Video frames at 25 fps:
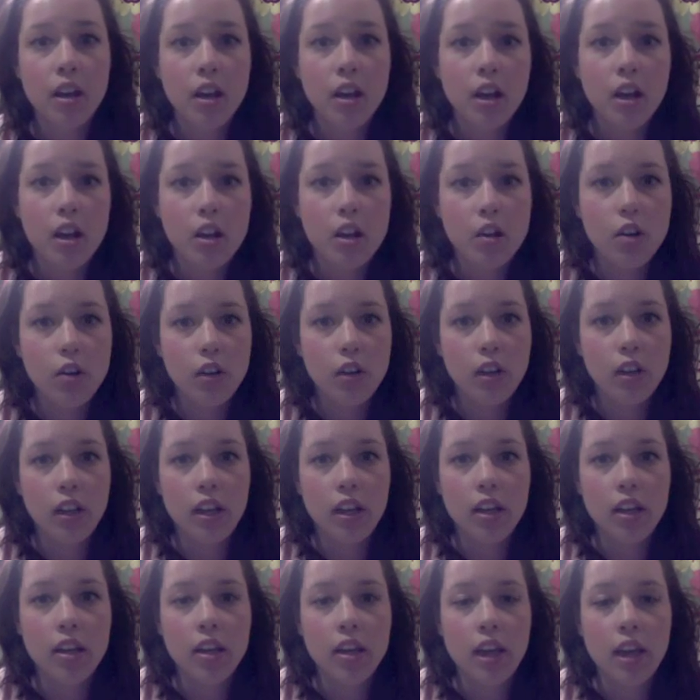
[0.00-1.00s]

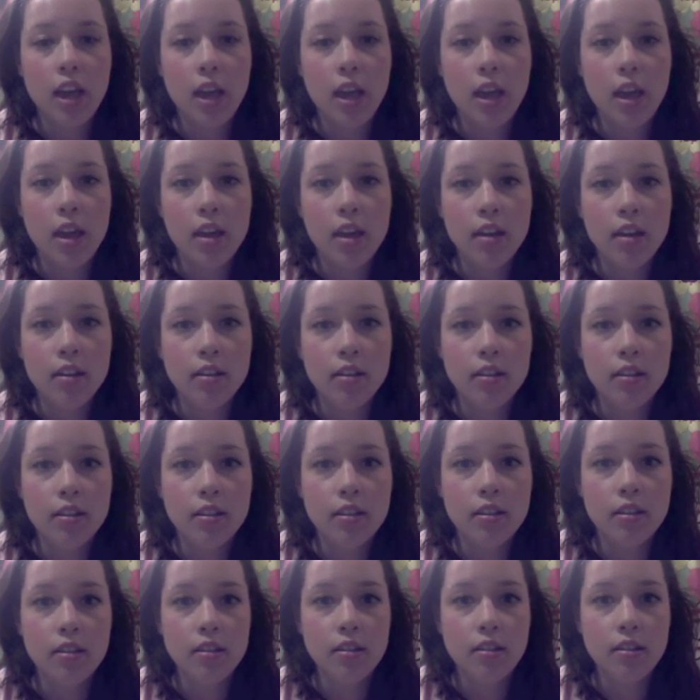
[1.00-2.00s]
acrylic, and
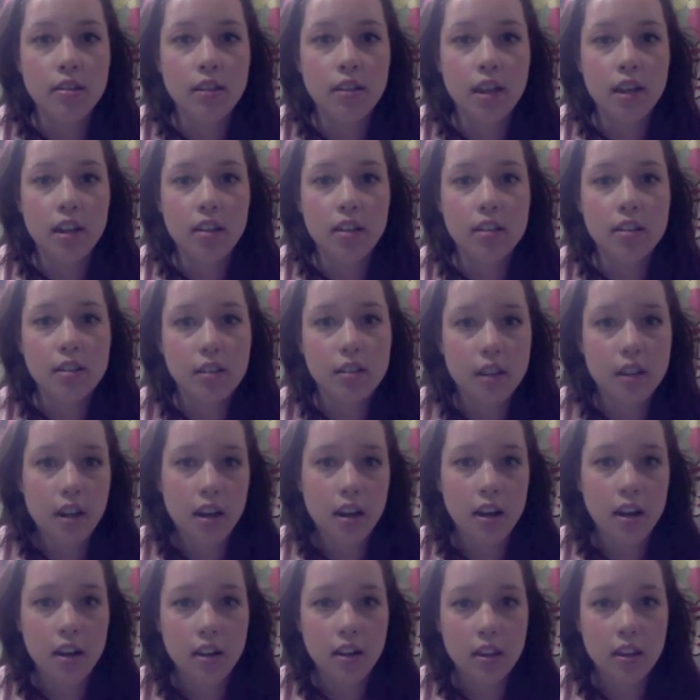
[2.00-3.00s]
that's
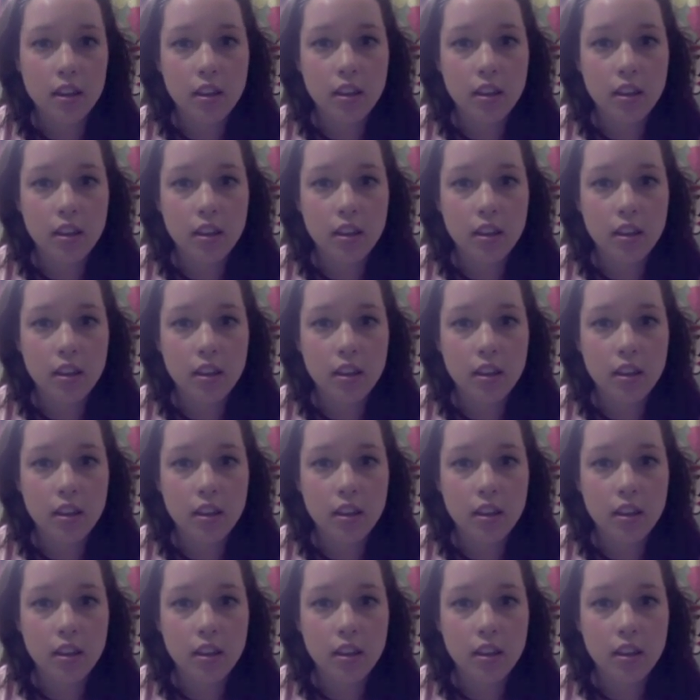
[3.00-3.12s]
not